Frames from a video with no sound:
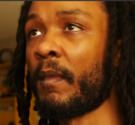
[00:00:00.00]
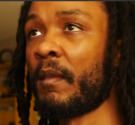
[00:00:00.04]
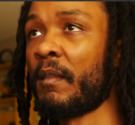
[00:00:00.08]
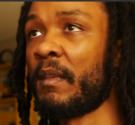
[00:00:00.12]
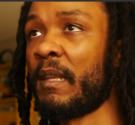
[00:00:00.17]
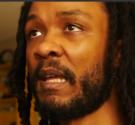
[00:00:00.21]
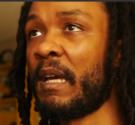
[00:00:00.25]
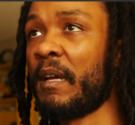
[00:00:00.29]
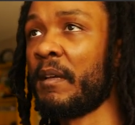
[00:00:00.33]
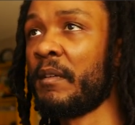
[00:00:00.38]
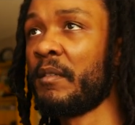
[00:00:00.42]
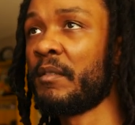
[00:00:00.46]

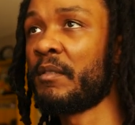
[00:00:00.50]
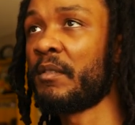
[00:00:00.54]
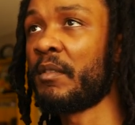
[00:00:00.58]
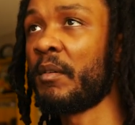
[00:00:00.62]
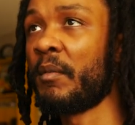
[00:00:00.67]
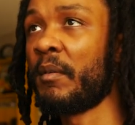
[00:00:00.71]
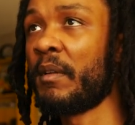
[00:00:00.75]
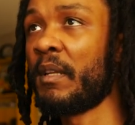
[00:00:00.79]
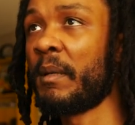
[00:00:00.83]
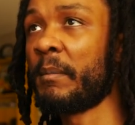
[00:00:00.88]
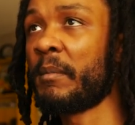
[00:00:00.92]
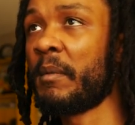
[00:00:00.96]
Now he's
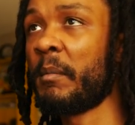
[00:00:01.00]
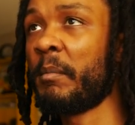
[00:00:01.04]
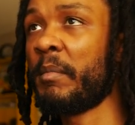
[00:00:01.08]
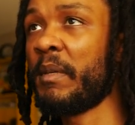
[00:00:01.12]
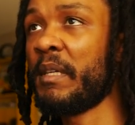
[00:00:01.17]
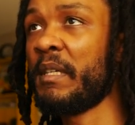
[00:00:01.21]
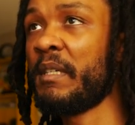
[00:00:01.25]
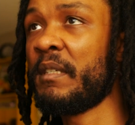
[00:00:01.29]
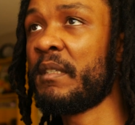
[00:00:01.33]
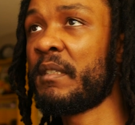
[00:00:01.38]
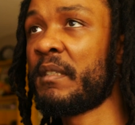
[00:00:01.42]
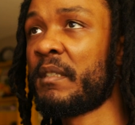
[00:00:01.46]
throwing up the
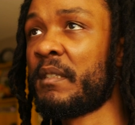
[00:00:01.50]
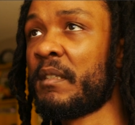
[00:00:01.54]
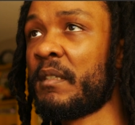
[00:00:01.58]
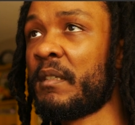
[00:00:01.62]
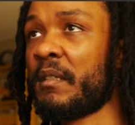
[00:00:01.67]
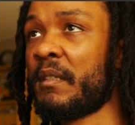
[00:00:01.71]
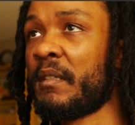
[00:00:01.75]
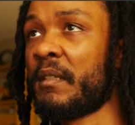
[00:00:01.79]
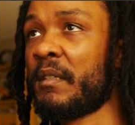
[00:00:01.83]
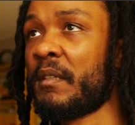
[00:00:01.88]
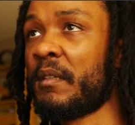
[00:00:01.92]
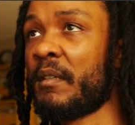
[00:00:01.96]
piece.
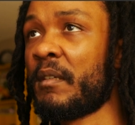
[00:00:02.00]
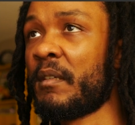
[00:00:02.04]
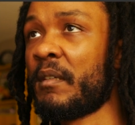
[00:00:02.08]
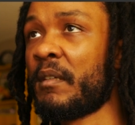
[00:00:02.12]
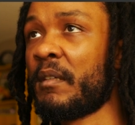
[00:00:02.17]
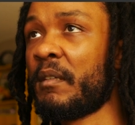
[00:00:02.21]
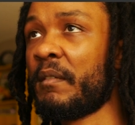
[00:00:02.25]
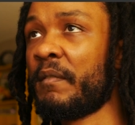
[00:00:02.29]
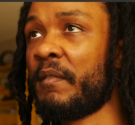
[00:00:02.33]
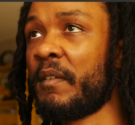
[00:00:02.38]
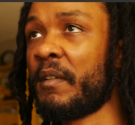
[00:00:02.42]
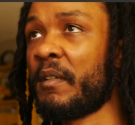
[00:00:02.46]

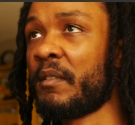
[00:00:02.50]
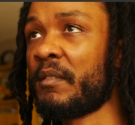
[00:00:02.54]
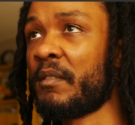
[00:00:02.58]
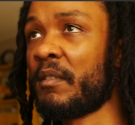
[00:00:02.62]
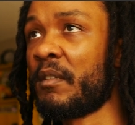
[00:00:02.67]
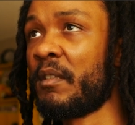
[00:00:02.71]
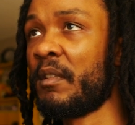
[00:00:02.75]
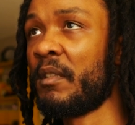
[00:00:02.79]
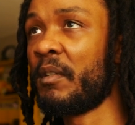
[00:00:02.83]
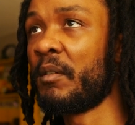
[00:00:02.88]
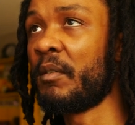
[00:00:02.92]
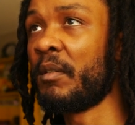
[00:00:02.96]
Fingers
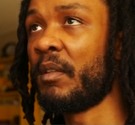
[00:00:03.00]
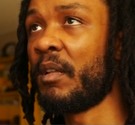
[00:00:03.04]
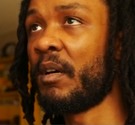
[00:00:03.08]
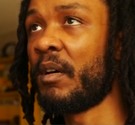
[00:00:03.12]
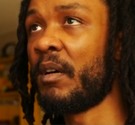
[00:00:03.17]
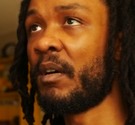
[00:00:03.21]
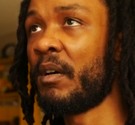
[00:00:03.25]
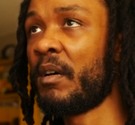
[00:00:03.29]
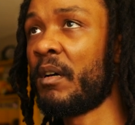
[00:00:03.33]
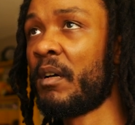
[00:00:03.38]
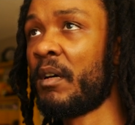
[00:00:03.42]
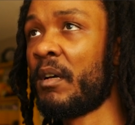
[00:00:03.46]
look a little
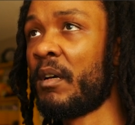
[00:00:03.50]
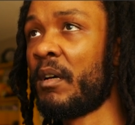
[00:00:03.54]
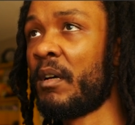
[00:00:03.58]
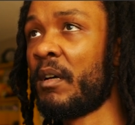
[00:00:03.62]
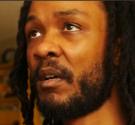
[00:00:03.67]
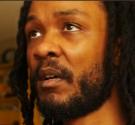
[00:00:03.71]
long.